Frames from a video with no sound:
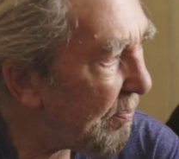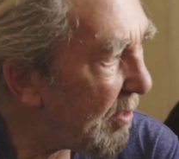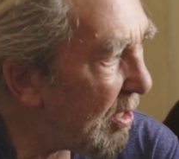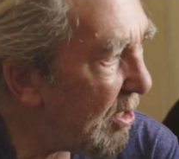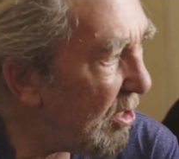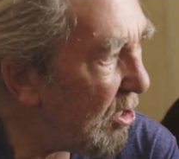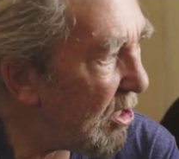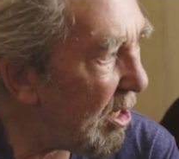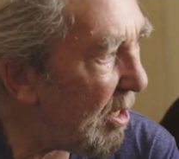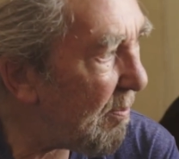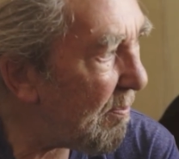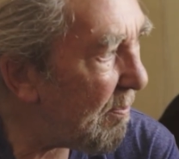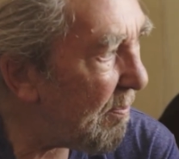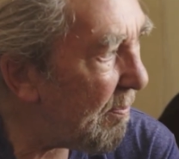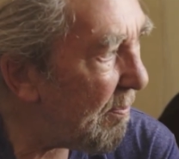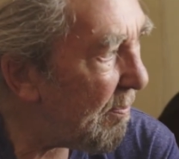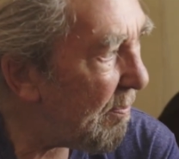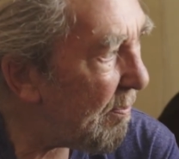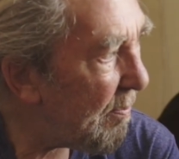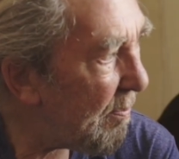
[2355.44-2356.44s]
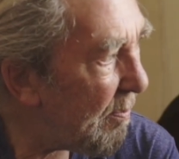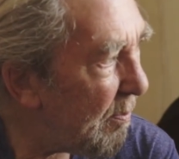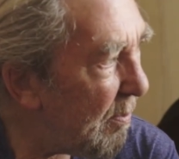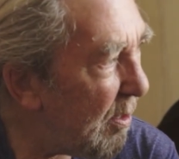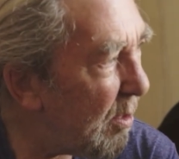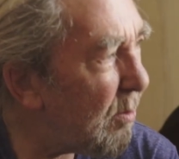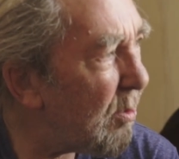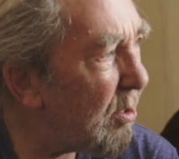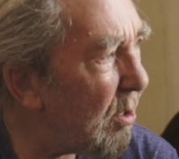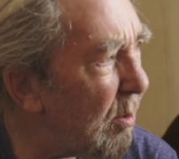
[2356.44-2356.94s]
shame. But
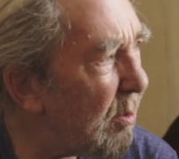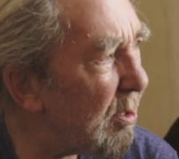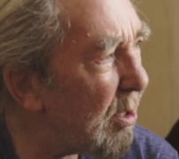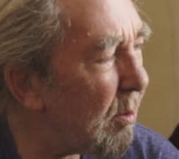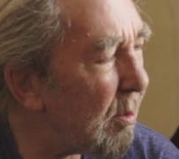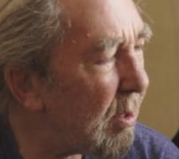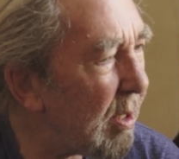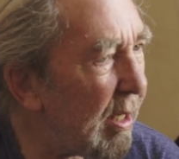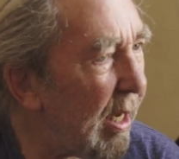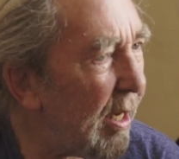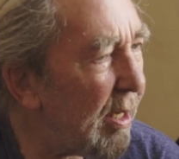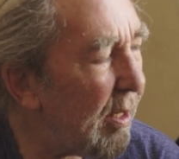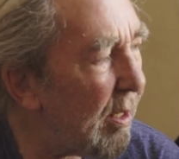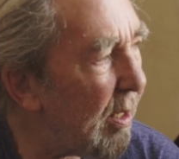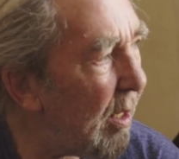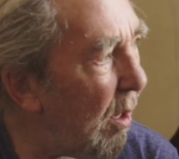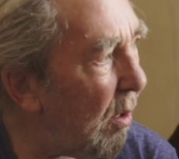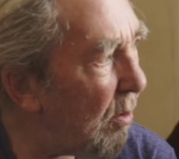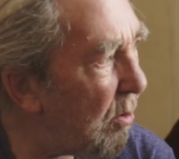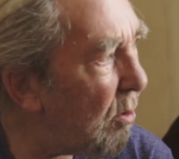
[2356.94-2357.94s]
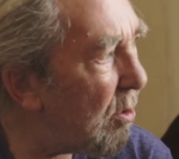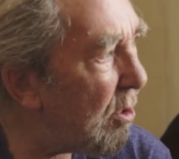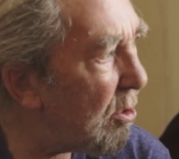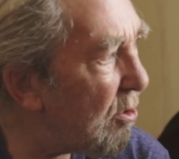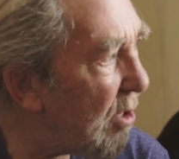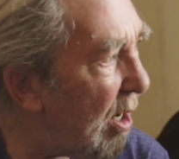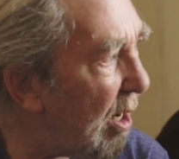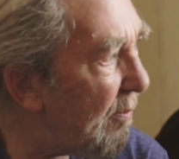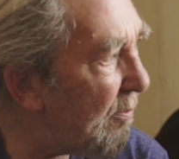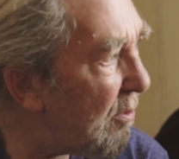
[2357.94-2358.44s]
there was always although the
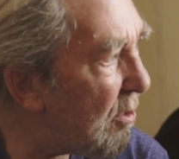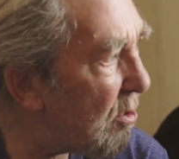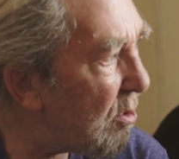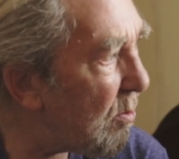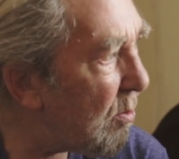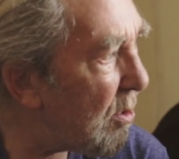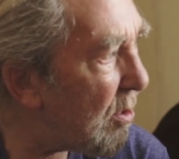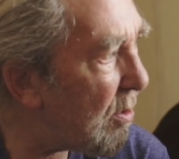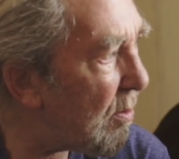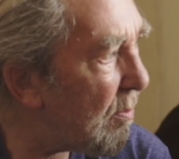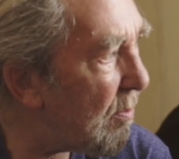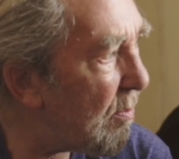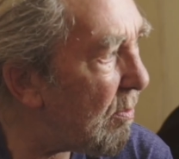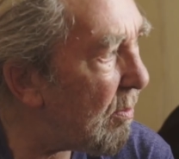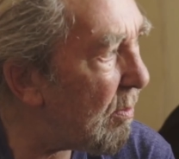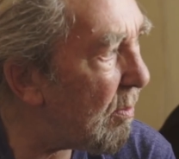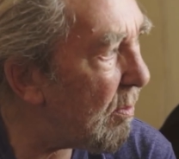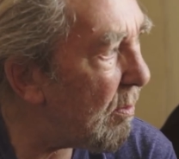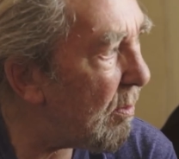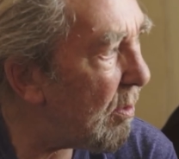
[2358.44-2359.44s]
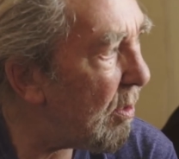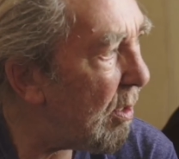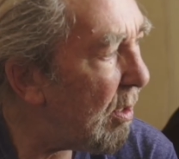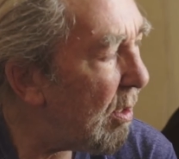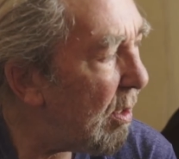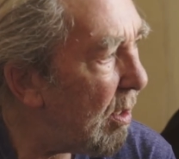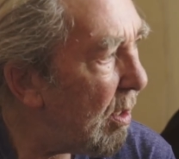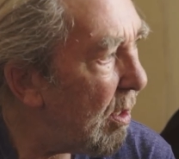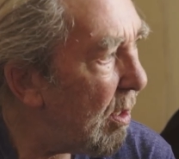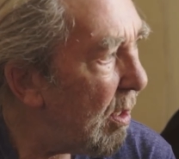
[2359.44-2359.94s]
travellers
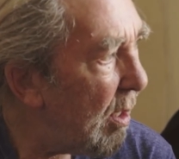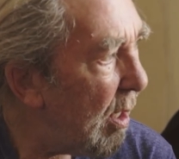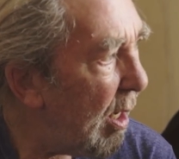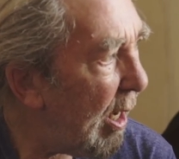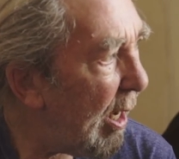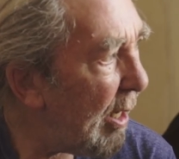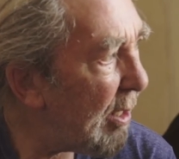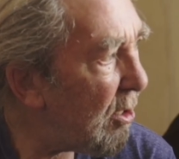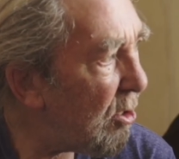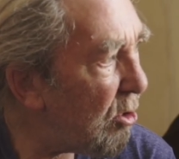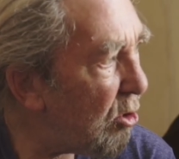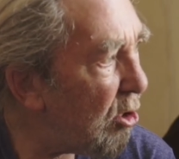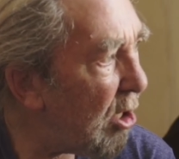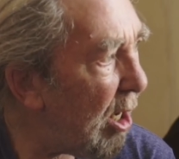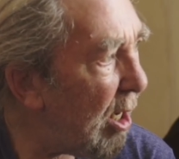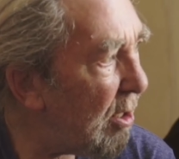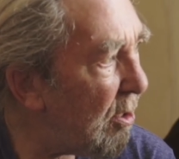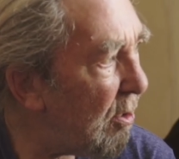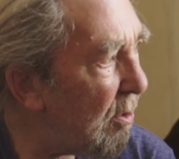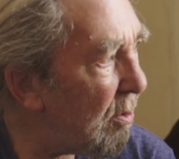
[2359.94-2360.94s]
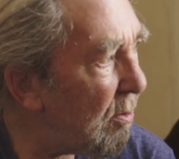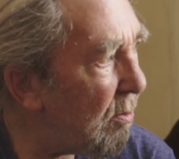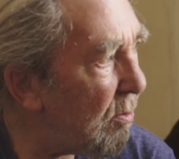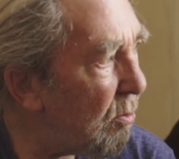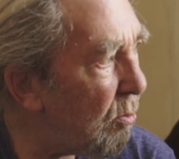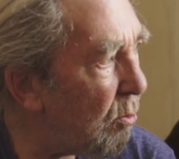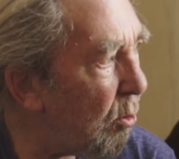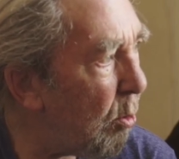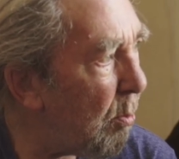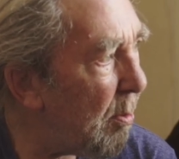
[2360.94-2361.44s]
had a
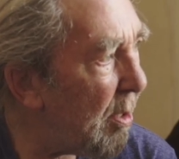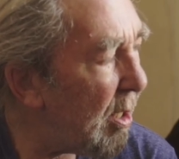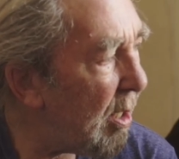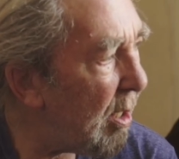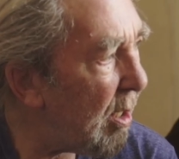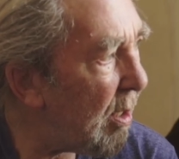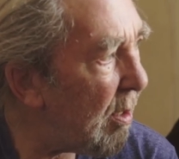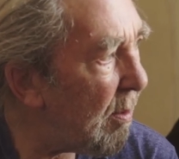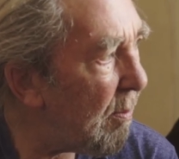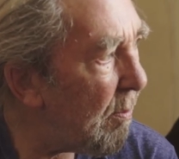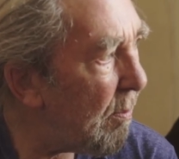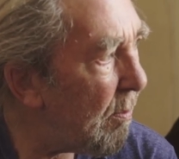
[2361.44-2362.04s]
genuine Romany